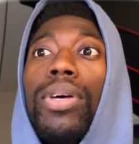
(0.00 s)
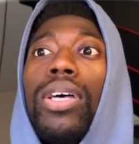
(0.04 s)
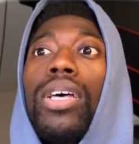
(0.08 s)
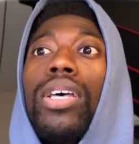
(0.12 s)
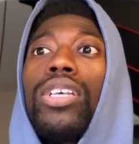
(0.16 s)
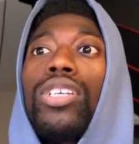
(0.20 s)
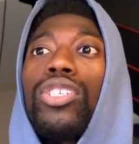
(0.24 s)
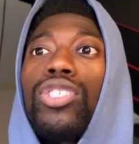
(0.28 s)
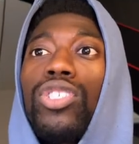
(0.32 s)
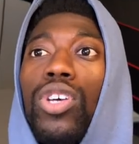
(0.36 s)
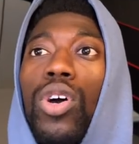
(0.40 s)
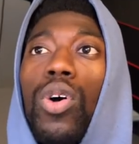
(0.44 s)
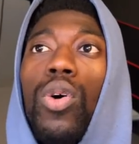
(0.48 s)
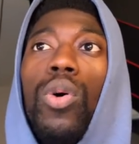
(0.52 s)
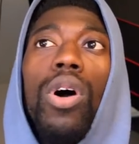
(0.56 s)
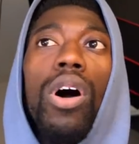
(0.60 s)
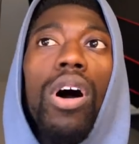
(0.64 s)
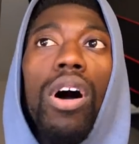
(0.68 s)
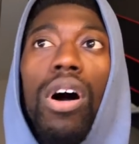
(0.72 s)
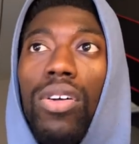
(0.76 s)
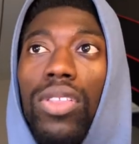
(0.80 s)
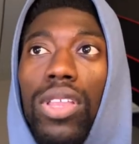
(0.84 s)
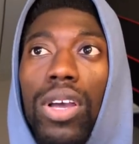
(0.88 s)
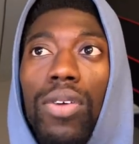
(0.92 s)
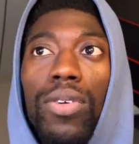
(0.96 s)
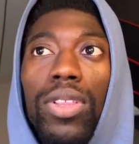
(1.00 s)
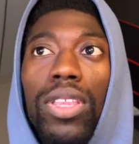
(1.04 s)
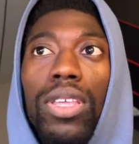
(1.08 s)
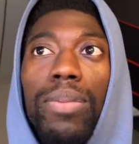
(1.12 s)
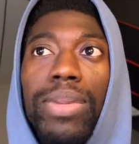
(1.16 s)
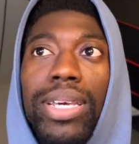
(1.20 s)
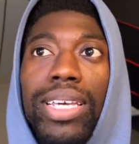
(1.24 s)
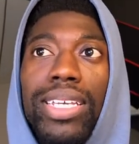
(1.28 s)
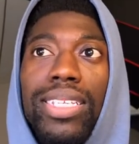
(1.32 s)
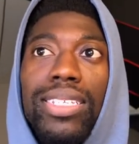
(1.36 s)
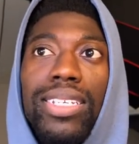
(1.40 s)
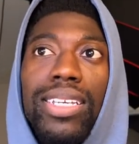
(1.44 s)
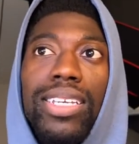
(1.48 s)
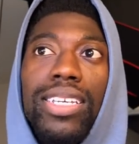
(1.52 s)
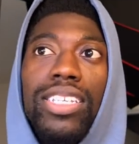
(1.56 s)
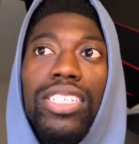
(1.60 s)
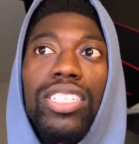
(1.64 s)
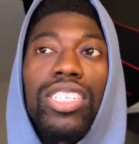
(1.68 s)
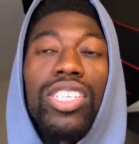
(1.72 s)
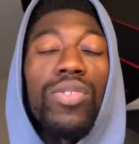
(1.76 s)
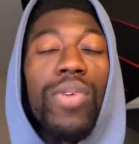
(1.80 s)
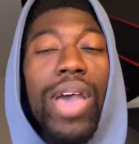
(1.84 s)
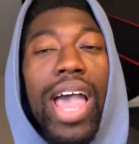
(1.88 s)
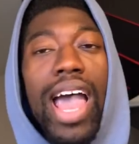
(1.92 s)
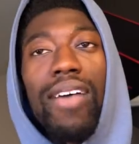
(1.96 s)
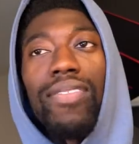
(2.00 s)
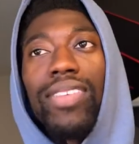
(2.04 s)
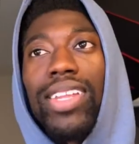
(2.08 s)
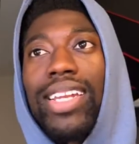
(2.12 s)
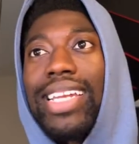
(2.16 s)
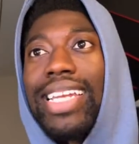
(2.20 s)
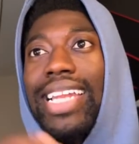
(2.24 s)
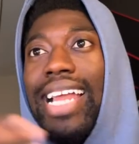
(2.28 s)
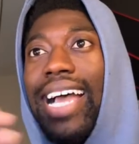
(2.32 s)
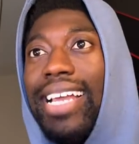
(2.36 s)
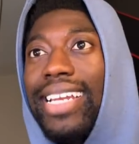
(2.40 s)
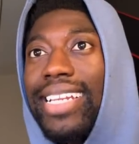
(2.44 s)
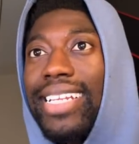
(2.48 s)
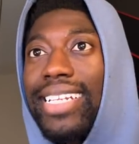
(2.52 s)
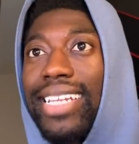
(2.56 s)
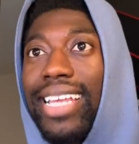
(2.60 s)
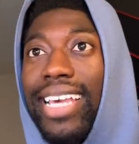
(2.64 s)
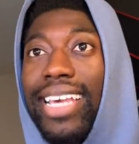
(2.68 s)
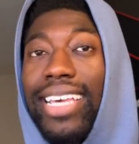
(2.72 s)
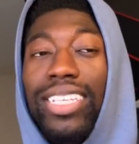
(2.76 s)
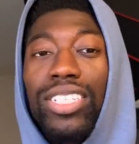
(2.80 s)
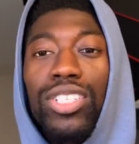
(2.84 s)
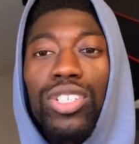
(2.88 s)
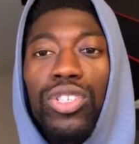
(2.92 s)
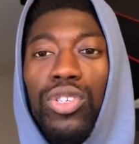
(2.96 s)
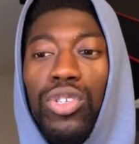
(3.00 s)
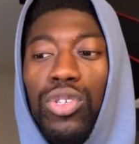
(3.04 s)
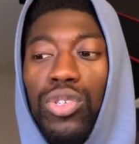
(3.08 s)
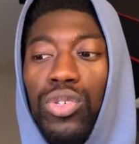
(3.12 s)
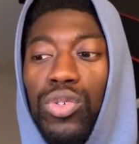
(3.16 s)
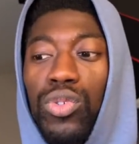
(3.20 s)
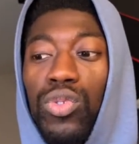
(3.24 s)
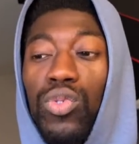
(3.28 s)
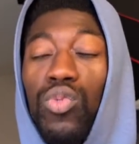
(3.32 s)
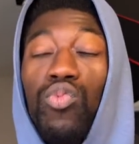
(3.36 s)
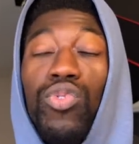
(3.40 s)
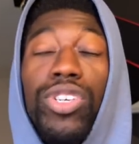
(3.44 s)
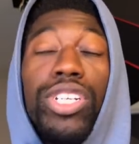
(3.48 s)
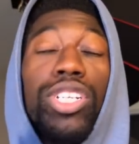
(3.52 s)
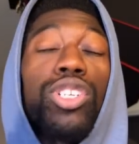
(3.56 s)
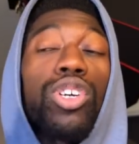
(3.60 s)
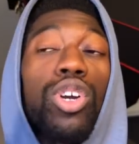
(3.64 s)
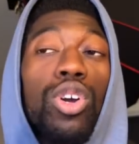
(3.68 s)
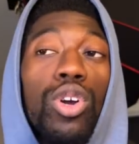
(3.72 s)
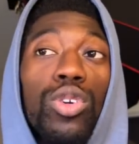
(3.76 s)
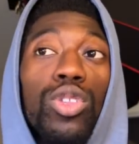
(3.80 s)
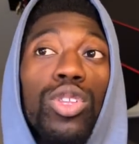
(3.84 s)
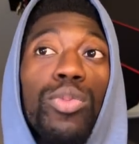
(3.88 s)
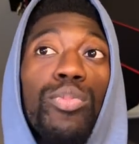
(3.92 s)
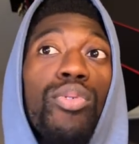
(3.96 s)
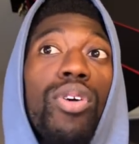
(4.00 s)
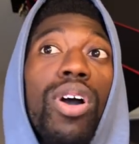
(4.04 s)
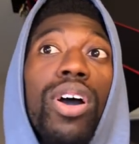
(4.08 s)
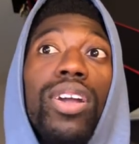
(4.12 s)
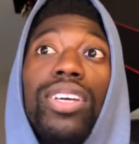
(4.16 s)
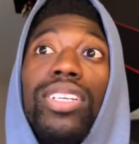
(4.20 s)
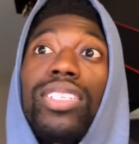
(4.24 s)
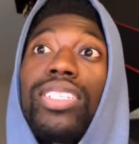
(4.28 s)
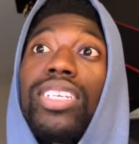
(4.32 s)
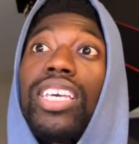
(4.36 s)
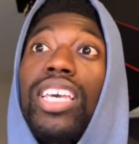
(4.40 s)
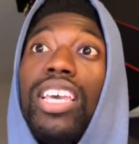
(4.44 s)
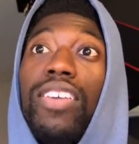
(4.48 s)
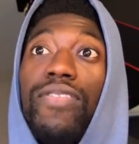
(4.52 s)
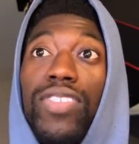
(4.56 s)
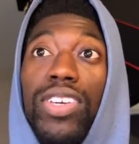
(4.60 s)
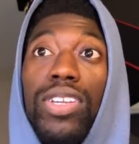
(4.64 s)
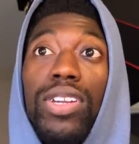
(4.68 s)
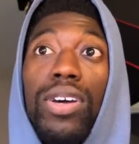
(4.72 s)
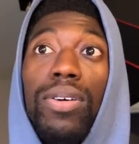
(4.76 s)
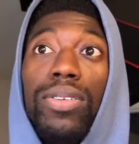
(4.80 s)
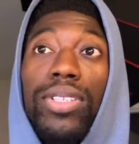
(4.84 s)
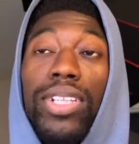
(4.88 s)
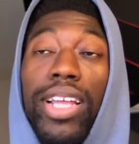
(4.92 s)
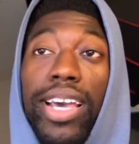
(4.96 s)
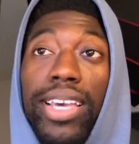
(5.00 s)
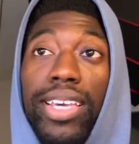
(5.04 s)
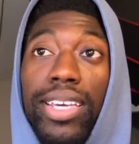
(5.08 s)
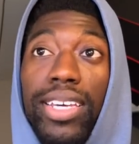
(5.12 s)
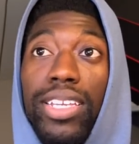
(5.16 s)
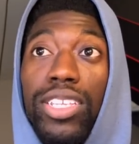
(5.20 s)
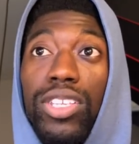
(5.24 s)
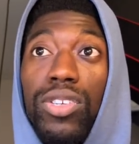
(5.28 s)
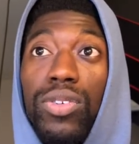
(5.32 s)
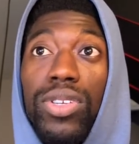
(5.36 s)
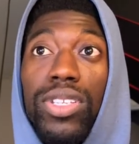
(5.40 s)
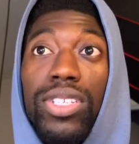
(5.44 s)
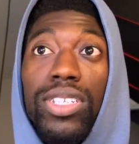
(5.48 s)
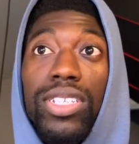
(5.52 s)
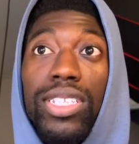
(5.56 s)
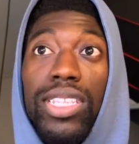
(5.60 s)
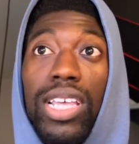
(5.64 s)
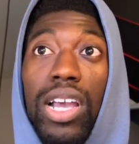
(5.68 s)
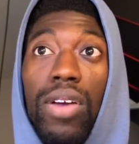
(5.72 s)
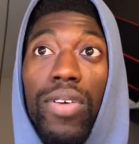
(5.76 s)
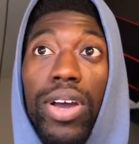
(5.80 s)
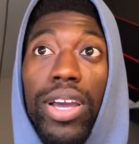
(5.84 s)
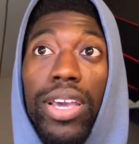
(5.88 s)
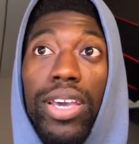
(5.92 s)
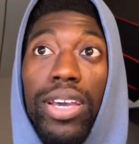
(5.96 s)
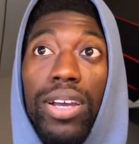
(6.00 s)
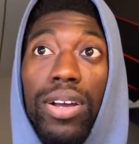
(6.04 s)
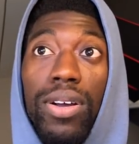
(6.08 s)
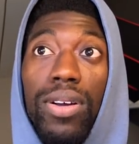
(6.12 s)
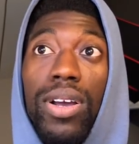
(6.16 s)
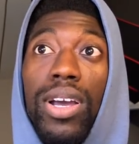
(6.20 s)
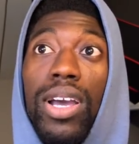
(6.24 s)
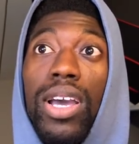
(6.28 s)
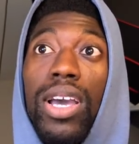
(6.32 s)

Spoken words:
So all that really means is you have 90 days to return the product if you don't like it. You can see that right here.